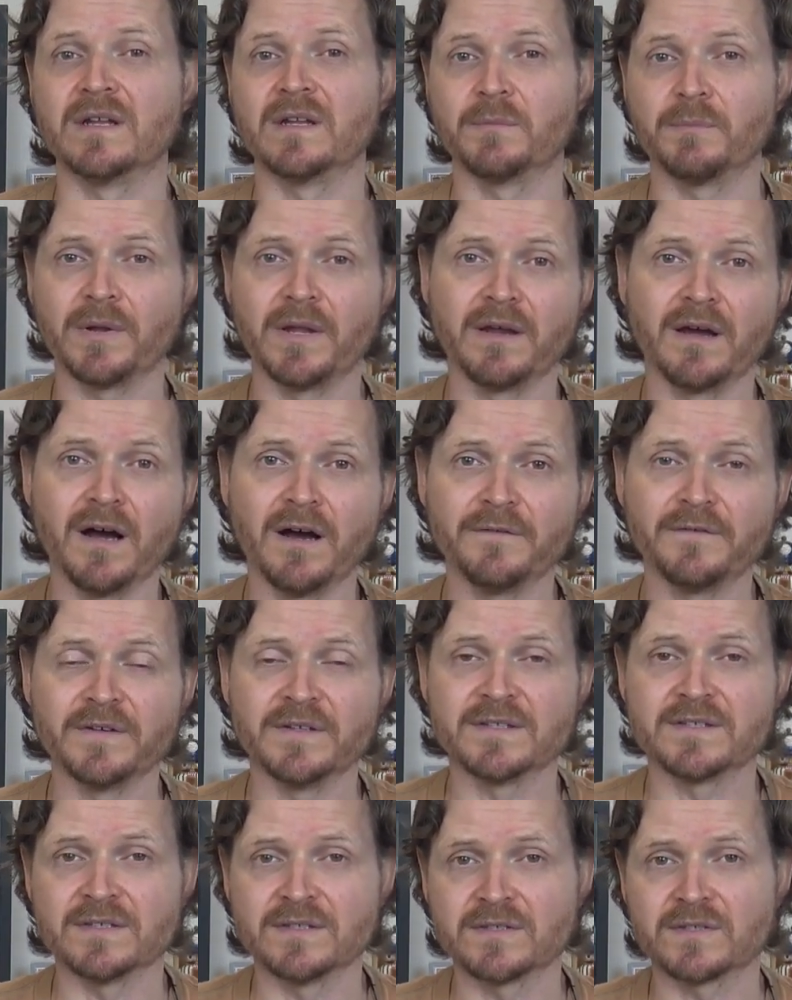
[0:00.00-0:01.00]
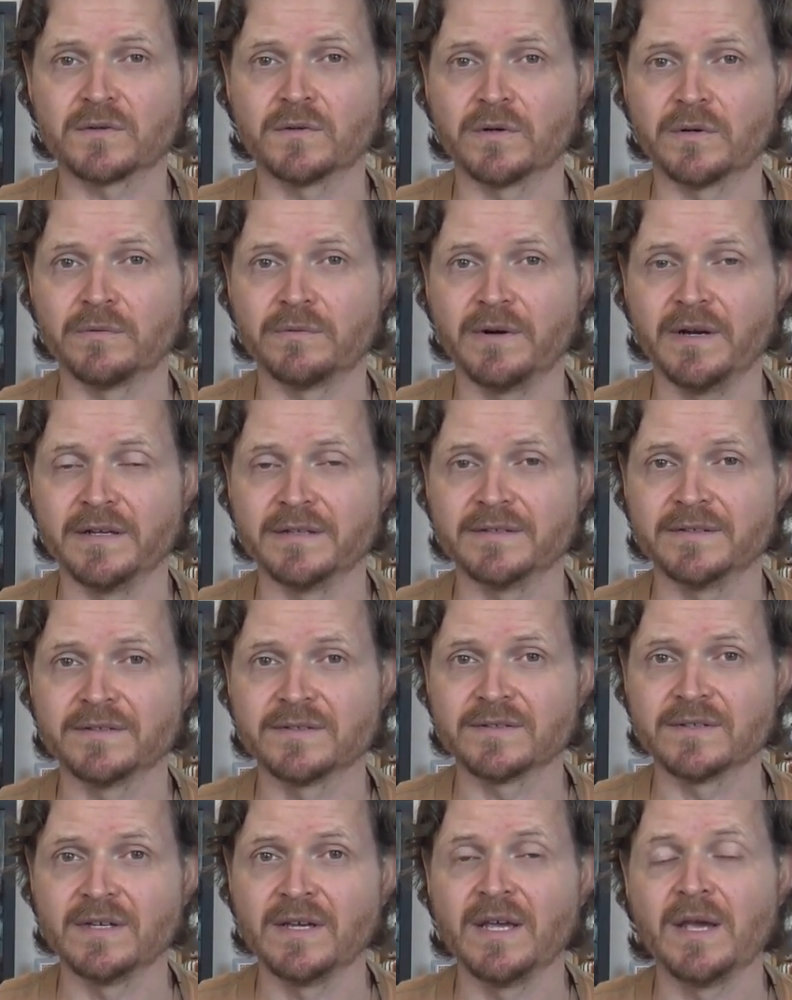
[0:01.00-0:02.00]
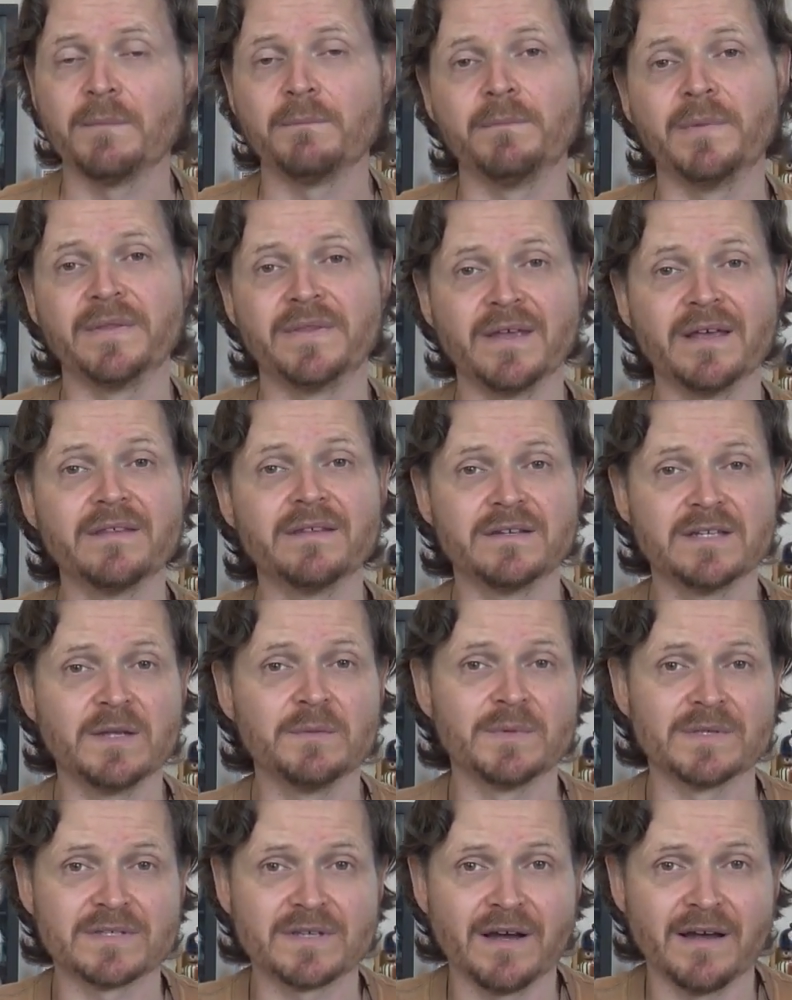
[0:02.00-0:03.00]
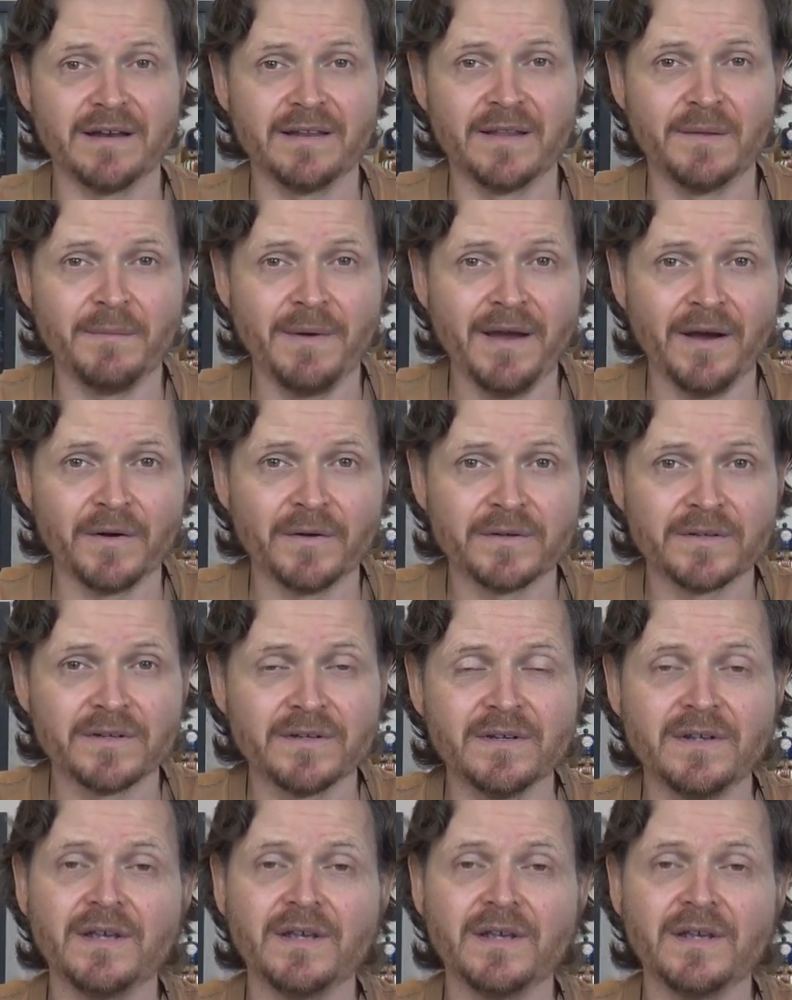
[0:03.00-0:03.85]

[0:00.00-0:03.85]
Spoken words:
to play offense and score runs, but the other team has gotten them out,